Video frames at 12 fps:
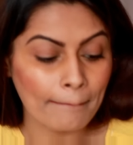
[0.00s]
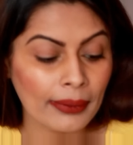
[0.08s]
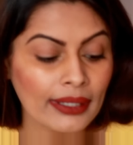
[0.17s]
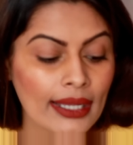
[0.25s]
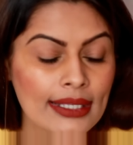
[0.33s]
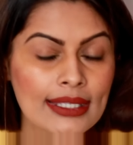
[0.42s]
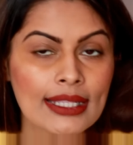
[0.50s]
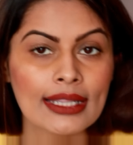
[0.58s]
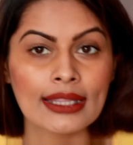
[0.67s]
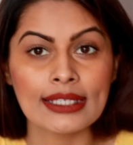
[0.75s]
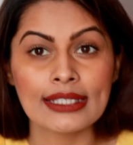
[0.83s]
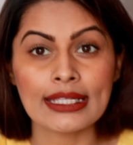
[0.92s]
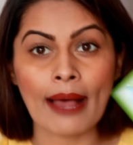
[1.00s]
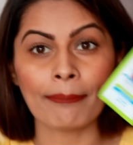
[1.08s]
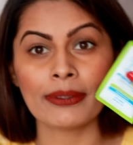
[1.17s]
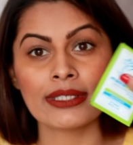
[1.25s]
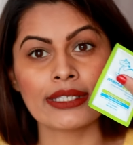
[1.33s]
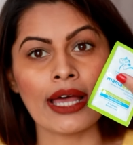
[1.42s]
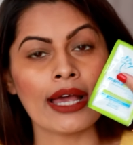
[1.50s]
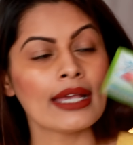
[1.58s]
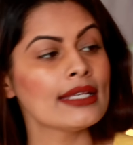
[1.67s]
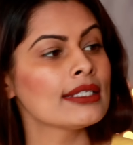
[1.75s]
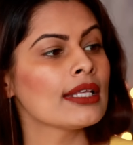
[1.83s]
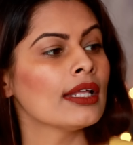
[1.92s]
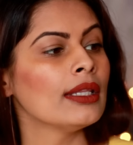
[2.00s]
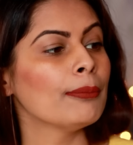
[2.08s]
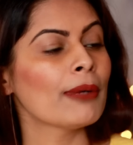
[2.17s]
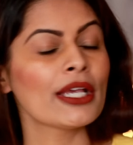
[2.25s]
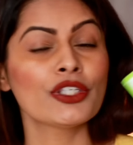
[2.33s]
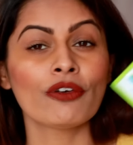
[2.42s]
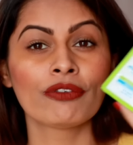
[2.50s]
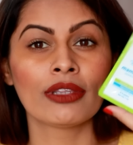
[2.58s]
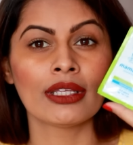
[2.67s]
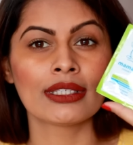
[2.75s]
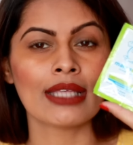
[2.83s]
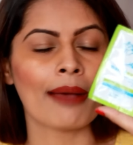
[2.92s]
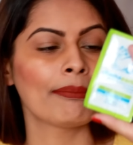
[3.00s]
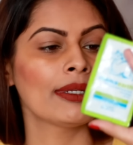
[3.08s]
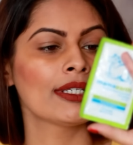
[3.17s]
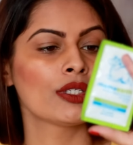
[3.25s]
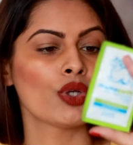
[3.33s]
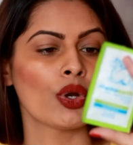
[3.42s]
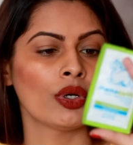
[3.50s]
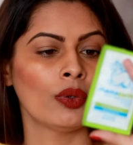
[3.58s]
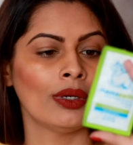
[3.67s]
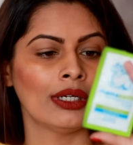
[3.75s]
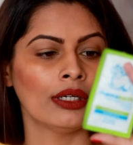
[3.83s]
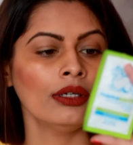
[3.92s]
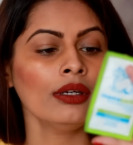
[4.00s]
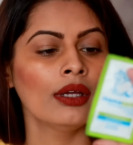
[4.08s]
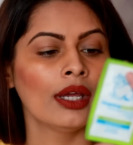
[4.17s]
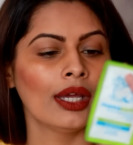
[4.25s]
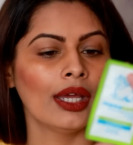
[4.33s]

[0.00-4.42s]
plus the sample size uh, the price of this sample is not written